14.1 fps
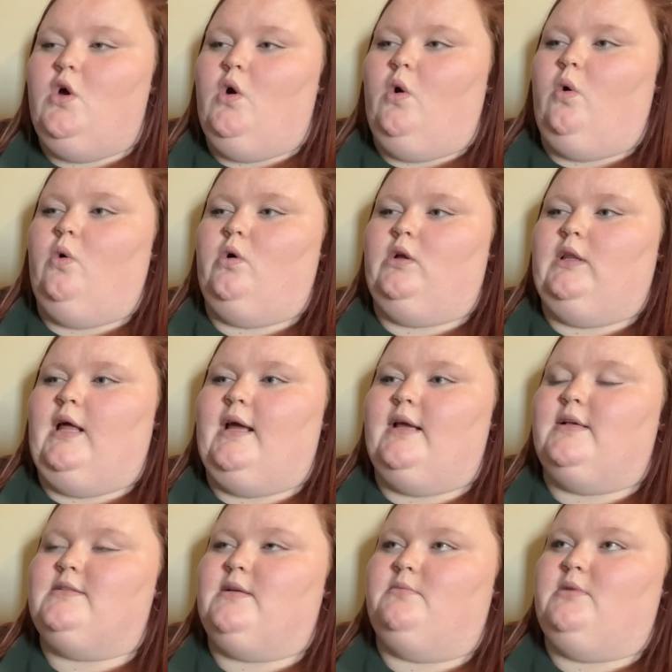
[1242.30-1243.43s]
or like
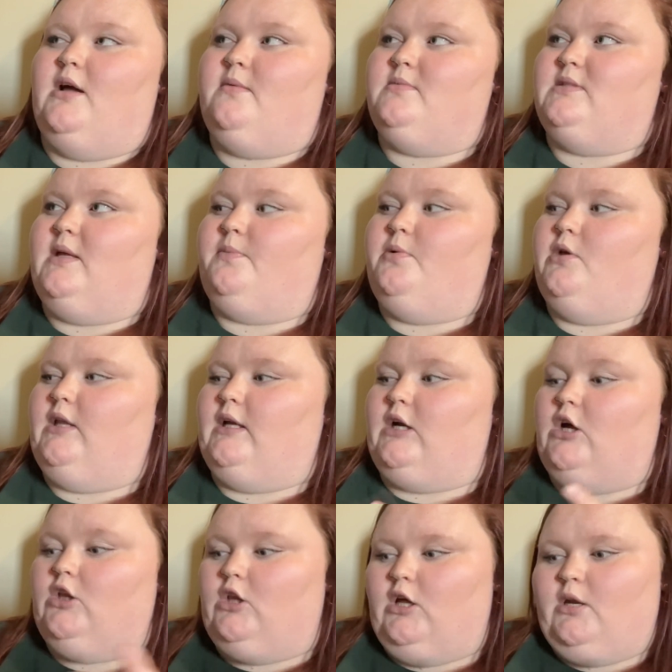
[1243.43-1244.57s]
sometimes they put like a
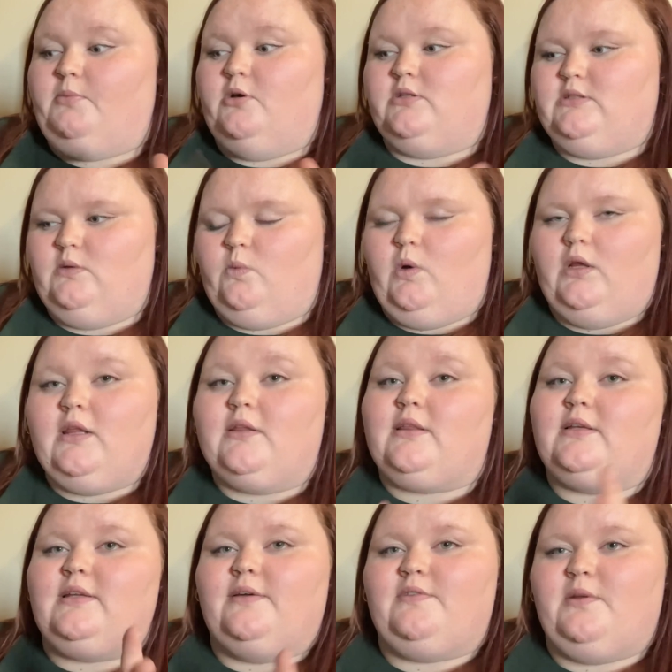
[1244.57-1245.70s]
lot of books in one, like the
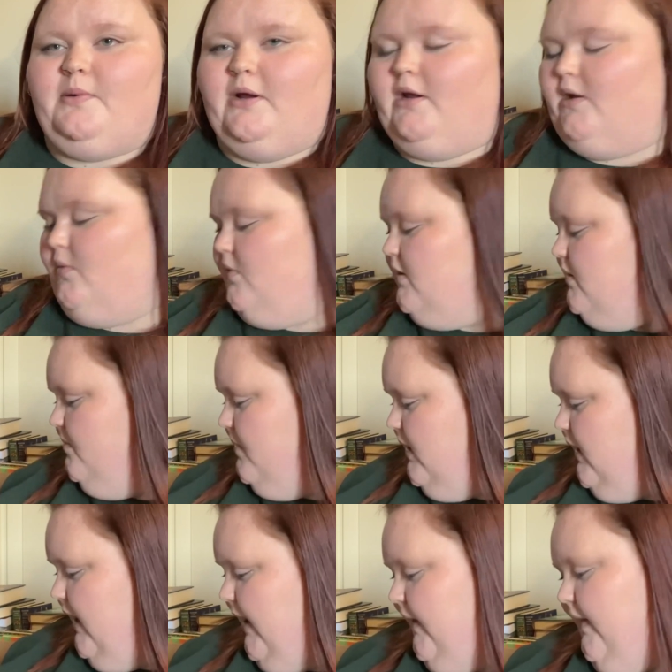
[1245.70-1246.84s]
Devney Perry one,
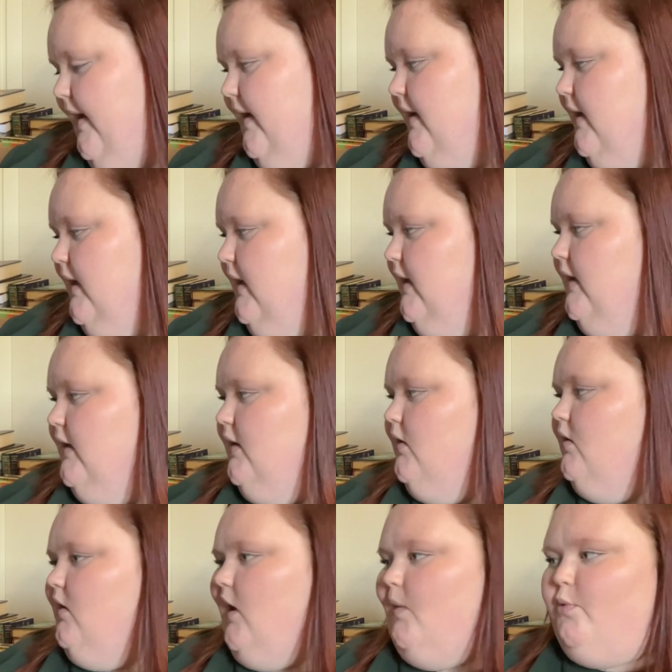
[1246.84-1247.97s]
but
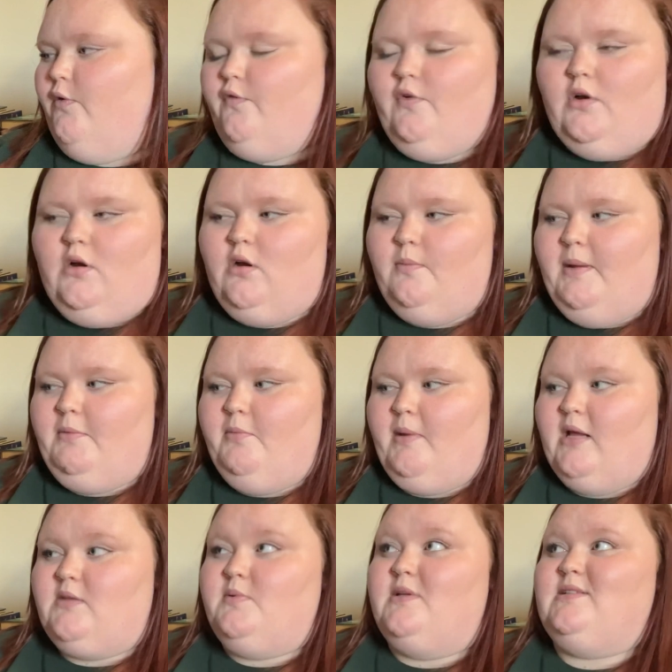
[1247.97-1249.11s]
I prefer
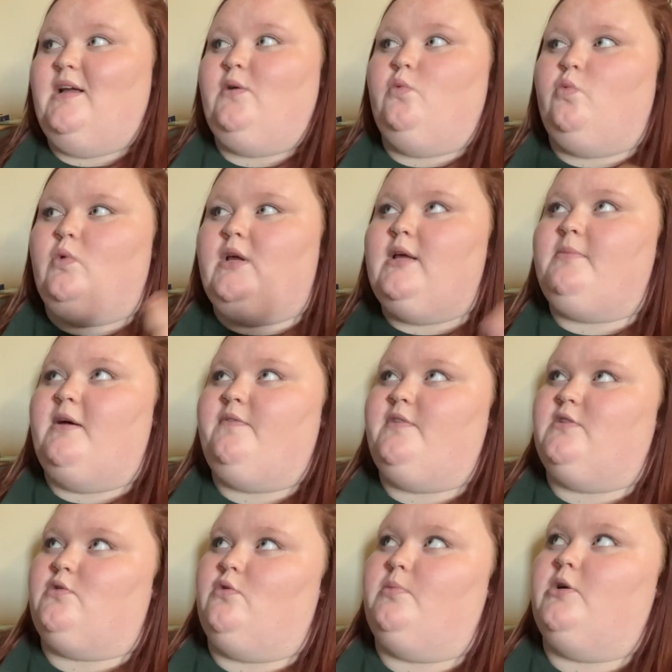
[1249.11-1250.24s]
paperbacks because I read my
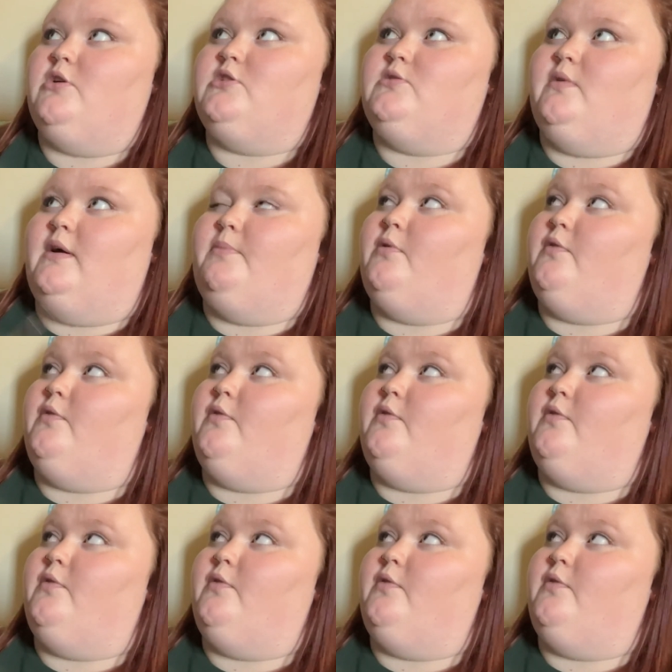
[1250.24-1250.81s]
physical books, so I